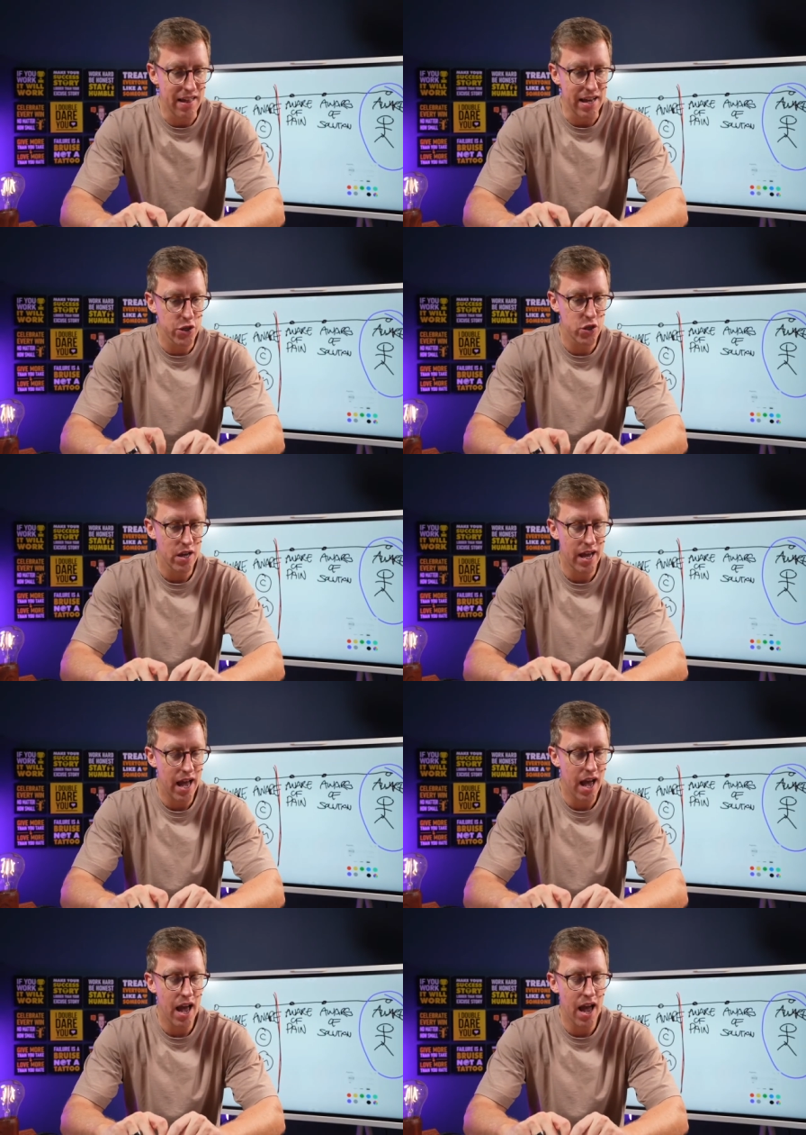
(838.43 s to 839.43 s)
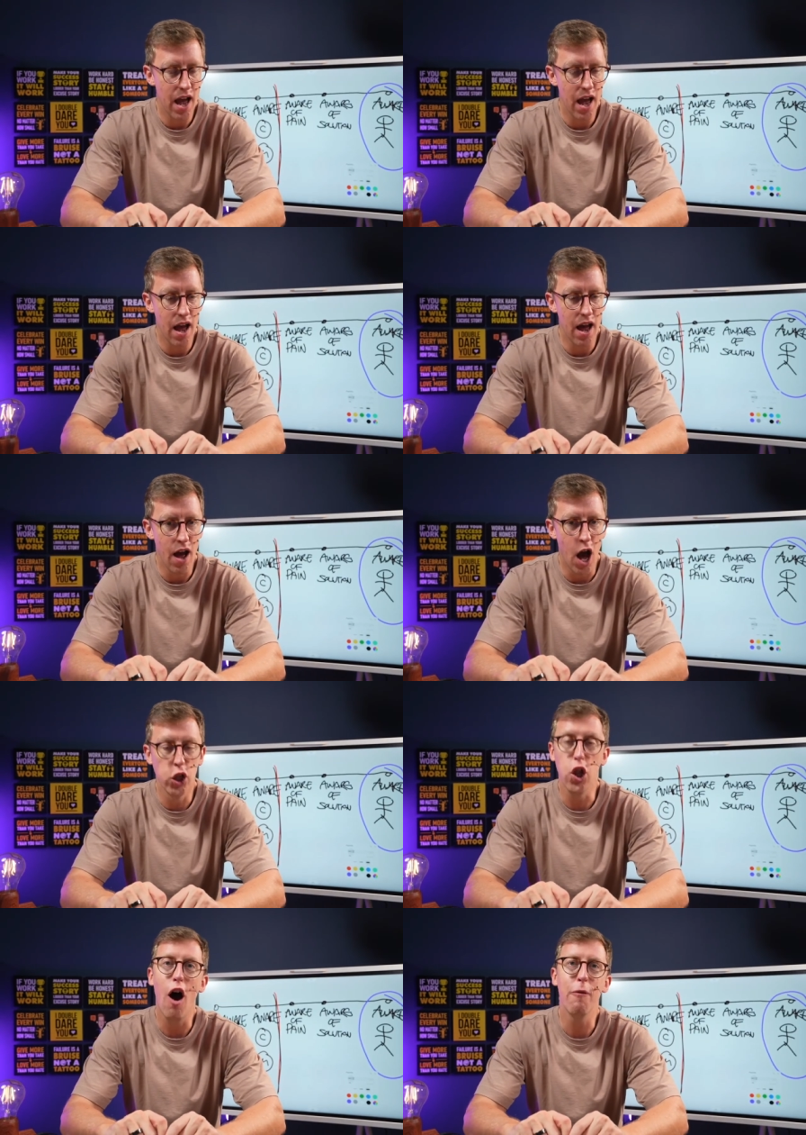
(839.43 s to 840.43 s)
this. A
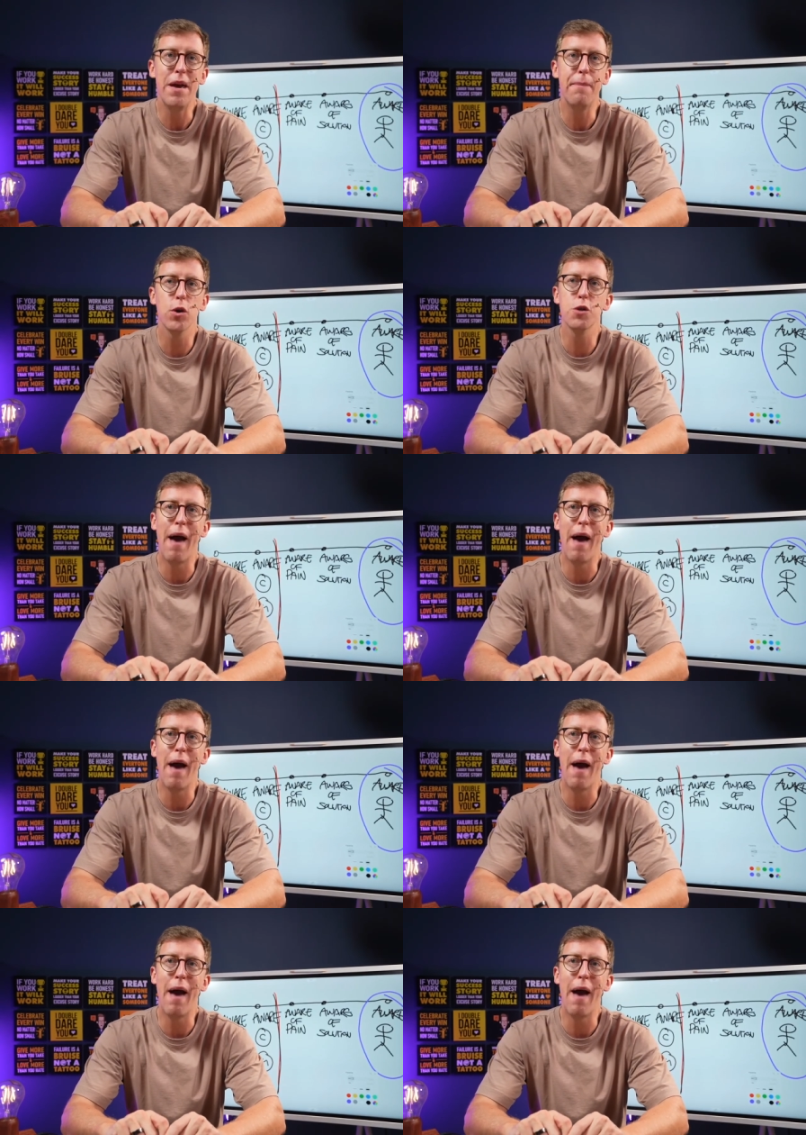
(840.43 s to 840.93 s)
lot of people's